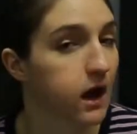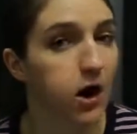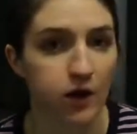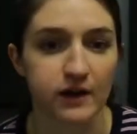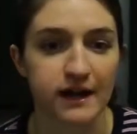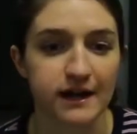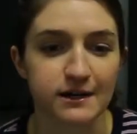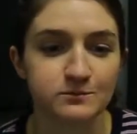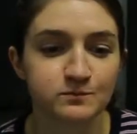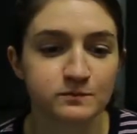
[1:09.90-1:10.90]

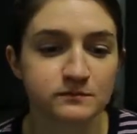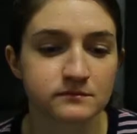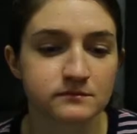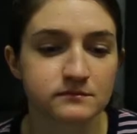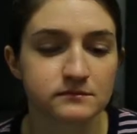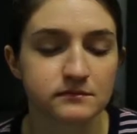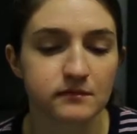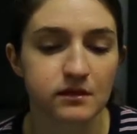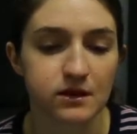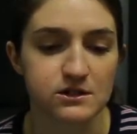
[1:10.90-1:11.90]
Aria,
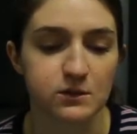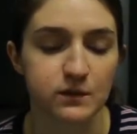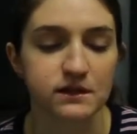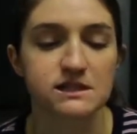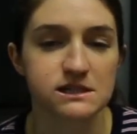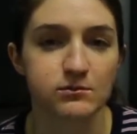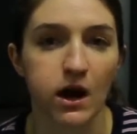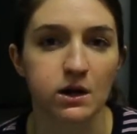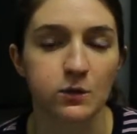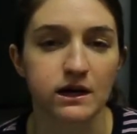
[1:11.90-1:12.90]
there's the really
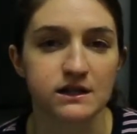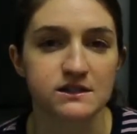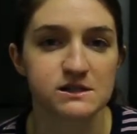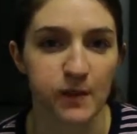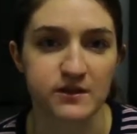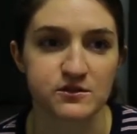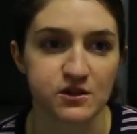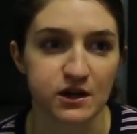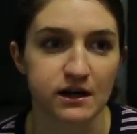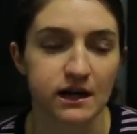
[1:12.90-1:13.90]
smart one,
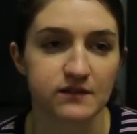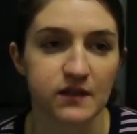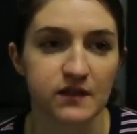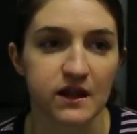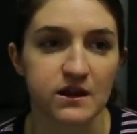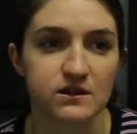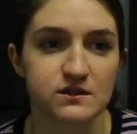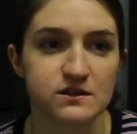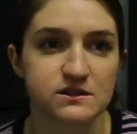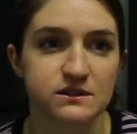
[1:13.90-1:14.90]
Spencer, and then
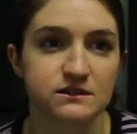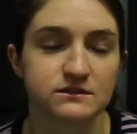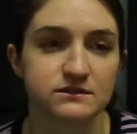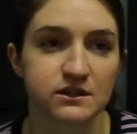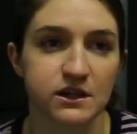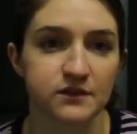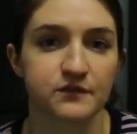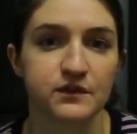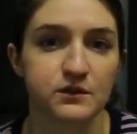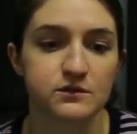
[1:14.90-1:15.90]
there's the
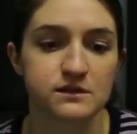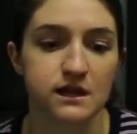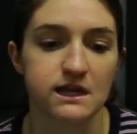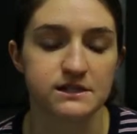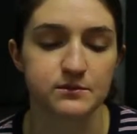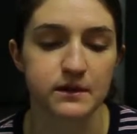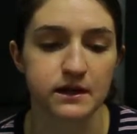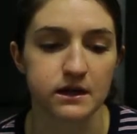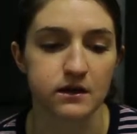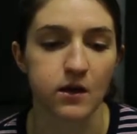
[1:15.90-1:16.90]
confused
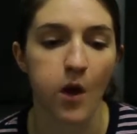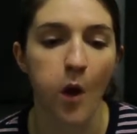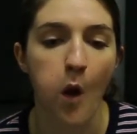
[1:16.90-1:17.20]
lesbian,